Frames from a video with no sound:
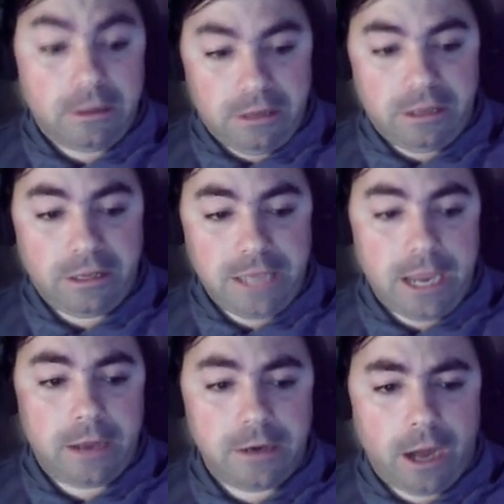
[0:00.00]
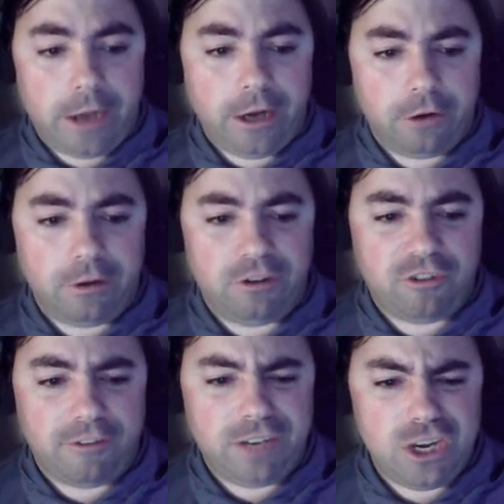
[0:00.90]
again,
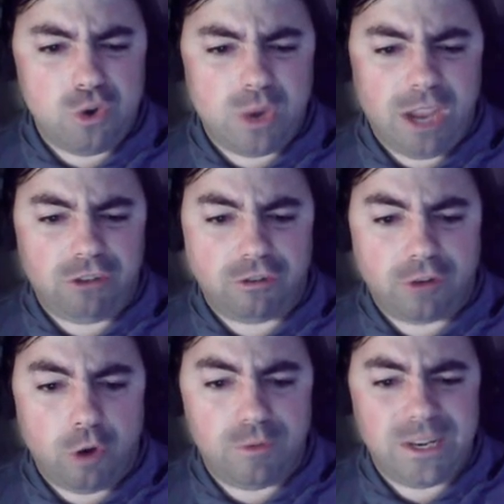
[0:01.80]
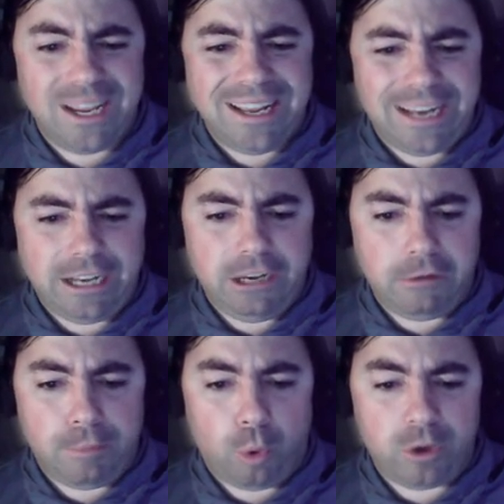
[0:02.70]
917 new cases of COVID-19
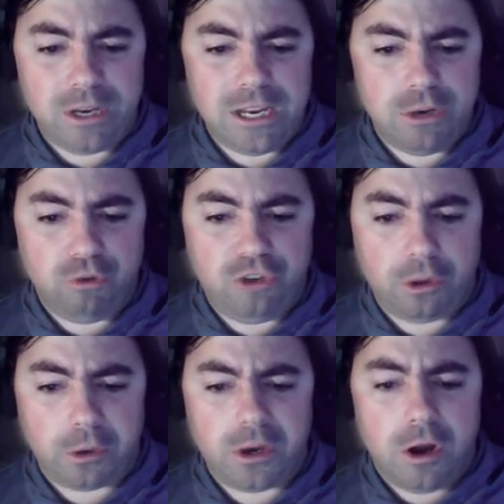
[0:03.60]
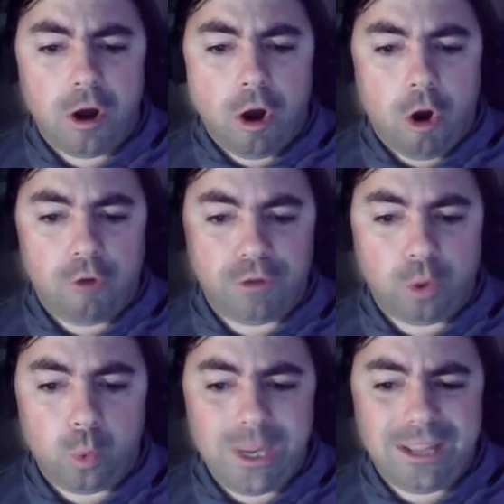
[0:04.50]
reported in New Zealand over the
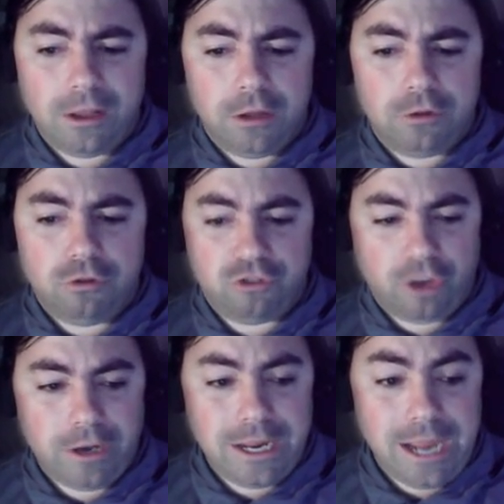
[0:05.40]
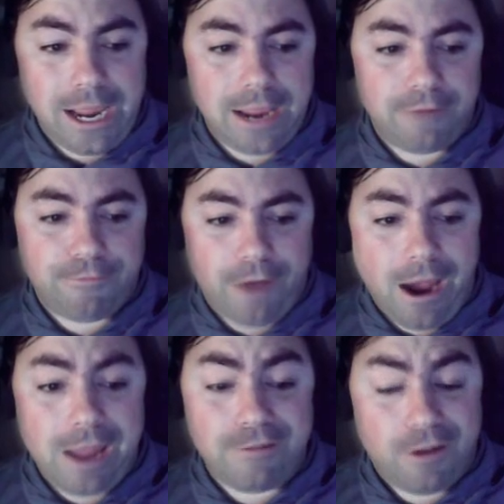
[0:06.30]
week to Sunday, and
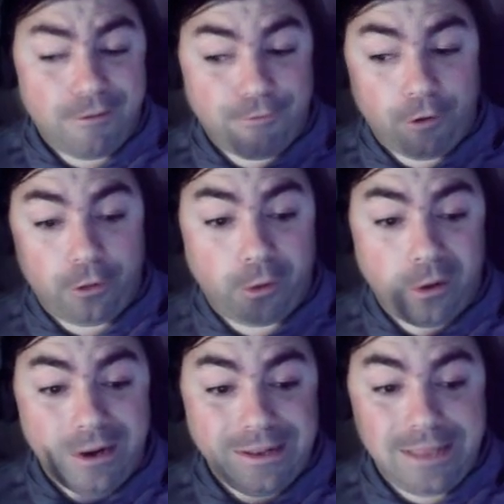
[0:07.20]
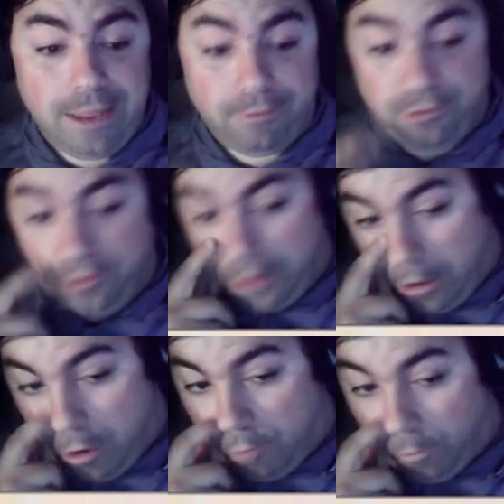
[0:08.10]
5 further deaths
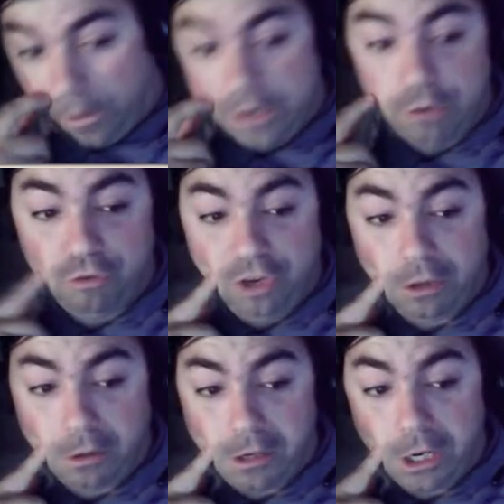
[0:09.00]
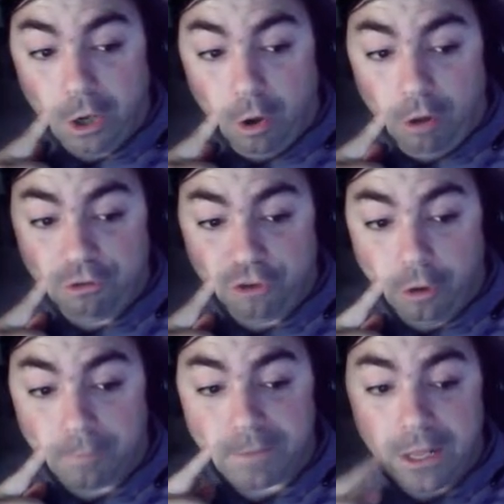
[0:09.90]
over in New Zealand. And
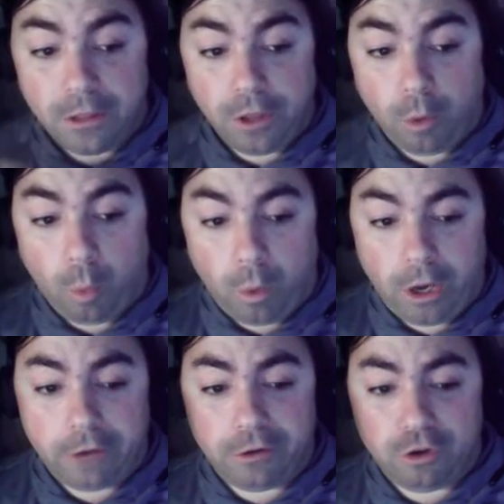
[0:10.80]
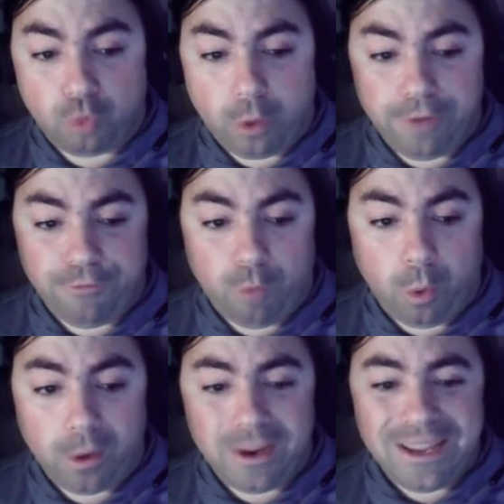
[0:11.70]
also, there were
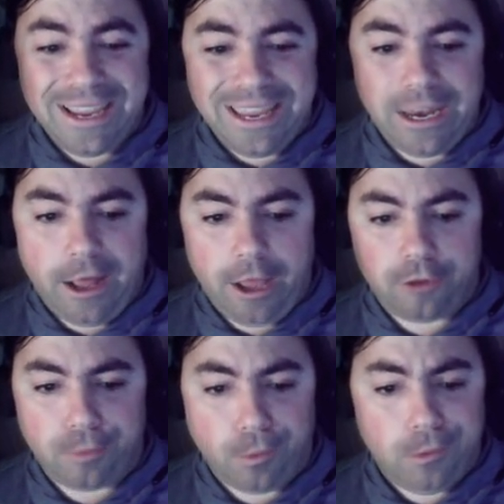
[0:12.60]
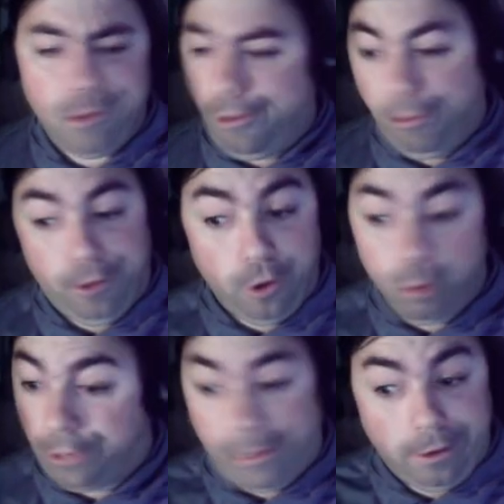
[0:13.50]
124 in the hospital, though,
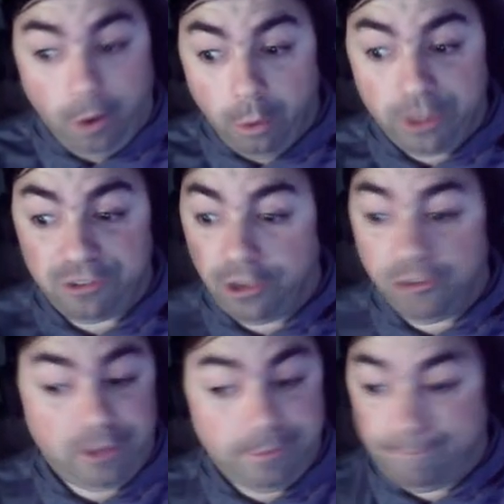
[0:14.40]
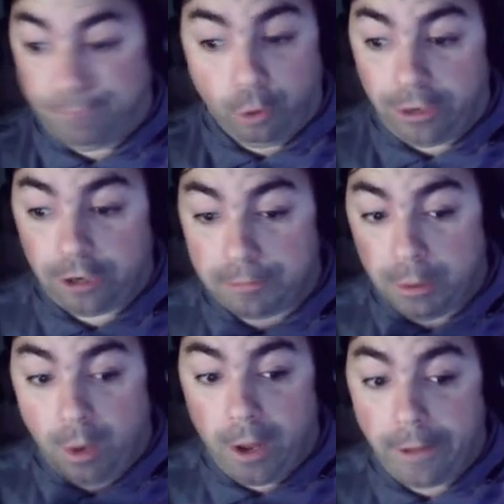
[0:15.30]
like it always says, and don't ask me
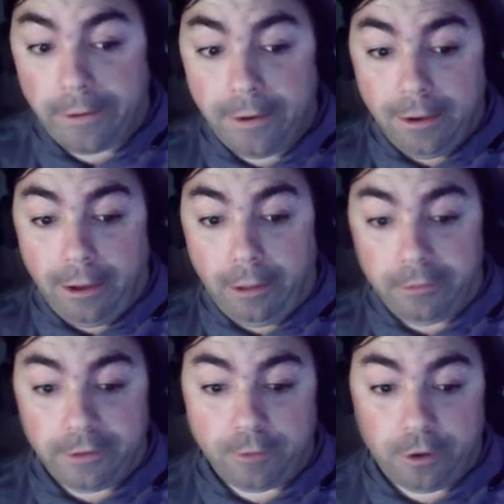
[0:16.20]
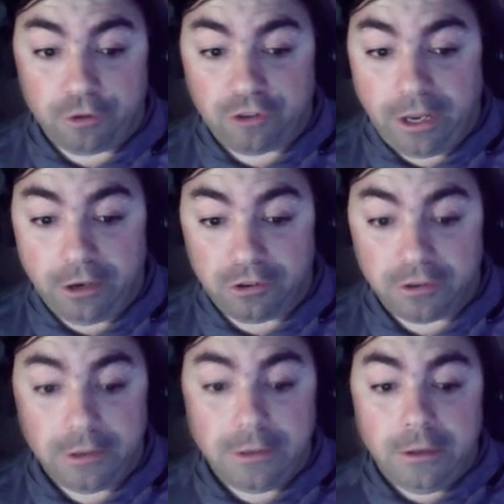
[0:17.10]
why, I'll never understand this,
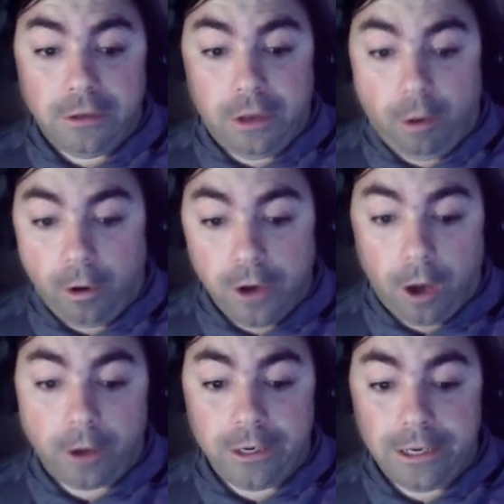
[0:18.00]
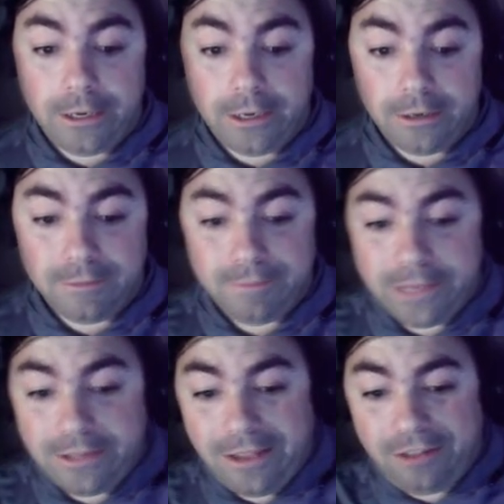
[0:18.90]
there are none in the
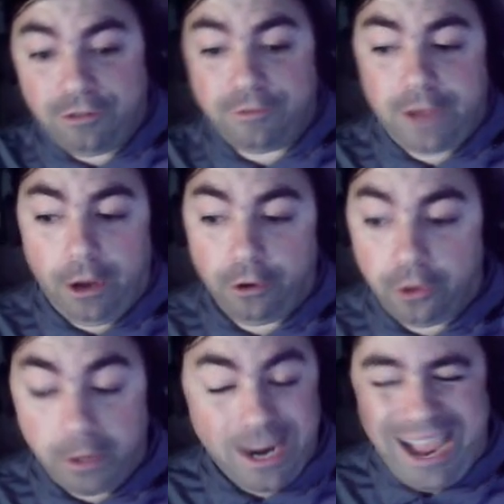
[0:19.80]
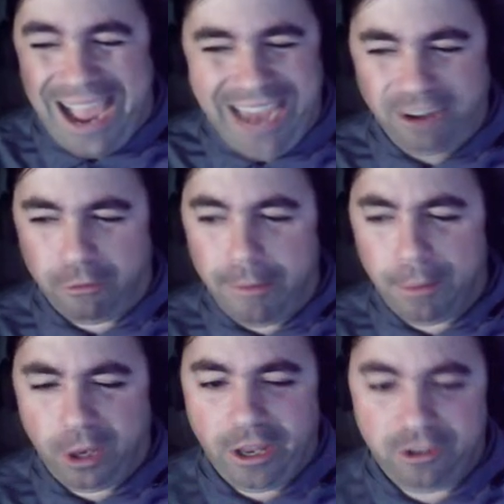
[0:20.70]
intensive care unit. I don't
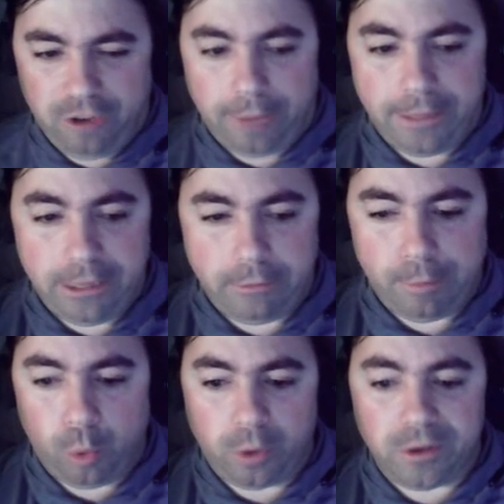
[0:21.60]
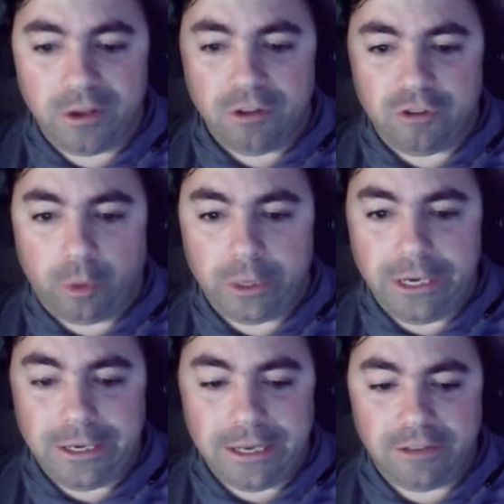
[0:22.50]
remember the last time that they reported someone
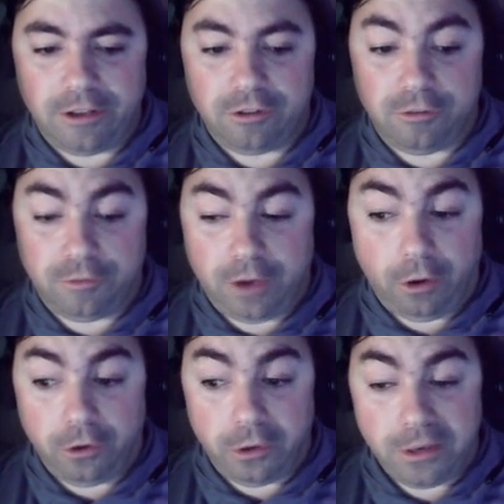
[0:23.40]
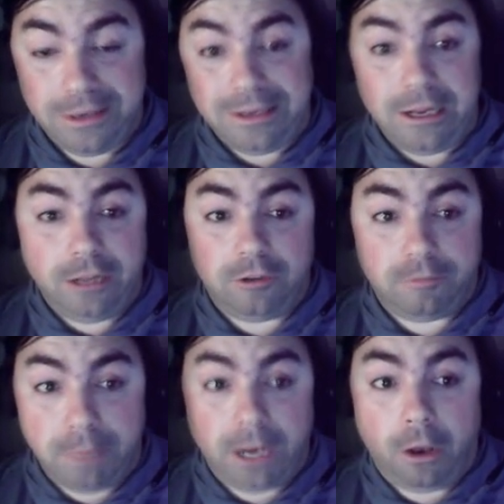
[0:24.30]
in the intensive care unit. It's
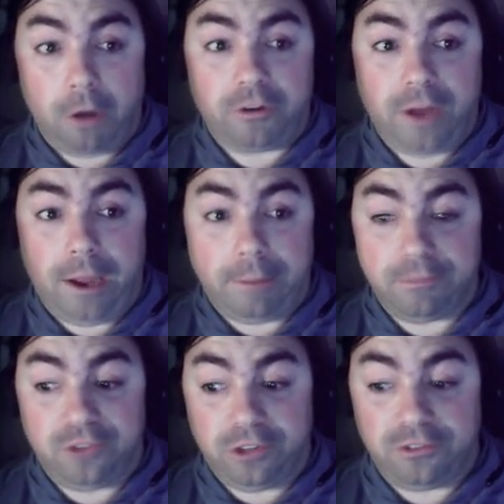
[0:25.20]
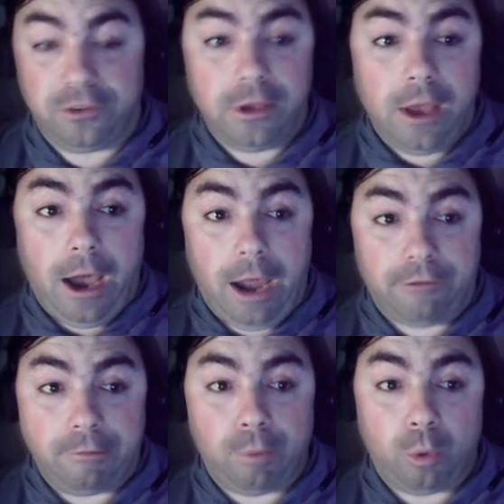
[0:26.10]
been a long time since
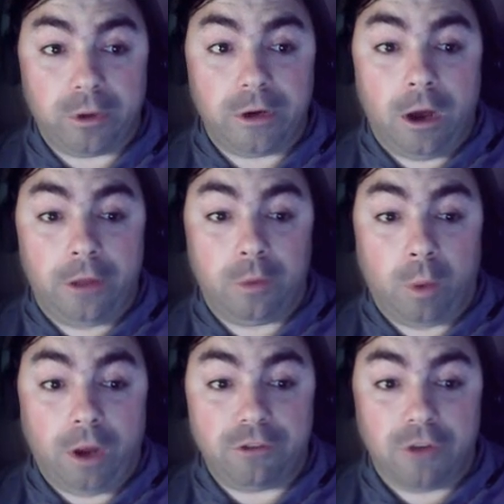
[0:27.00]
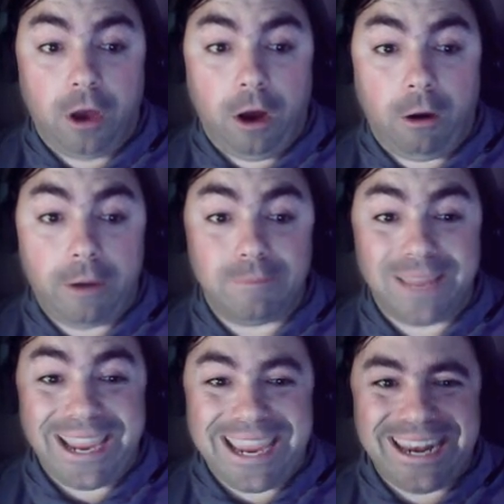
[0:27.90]
I've reported otherwise. All right,
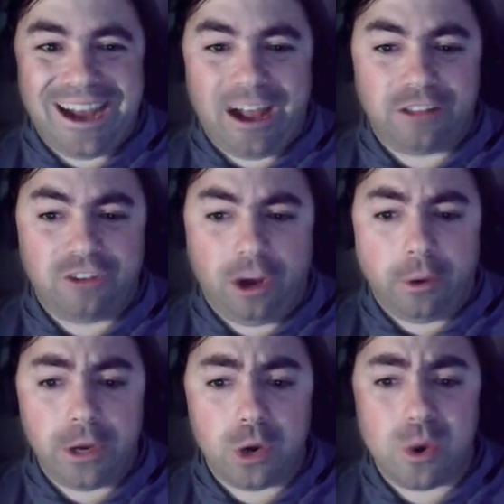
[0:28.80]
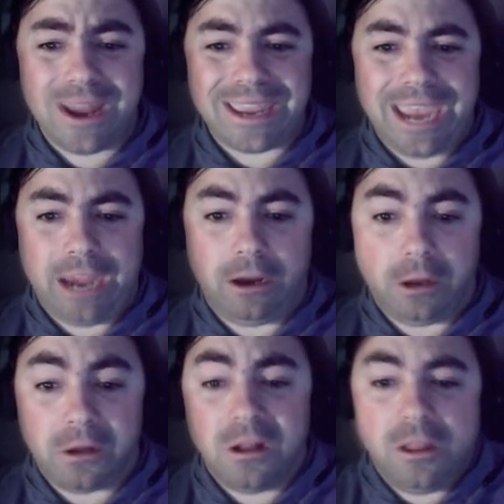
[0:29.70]
in Ontario,
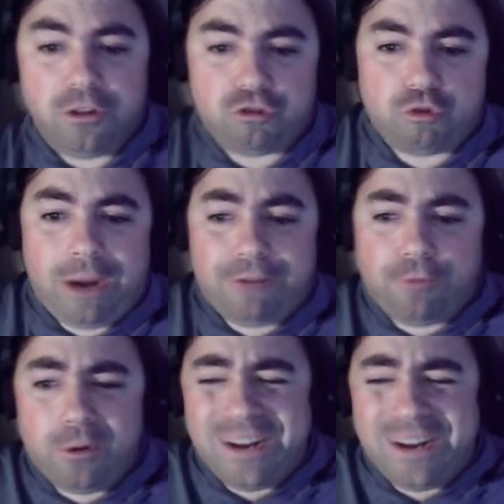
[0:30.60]
Canada, the Stratford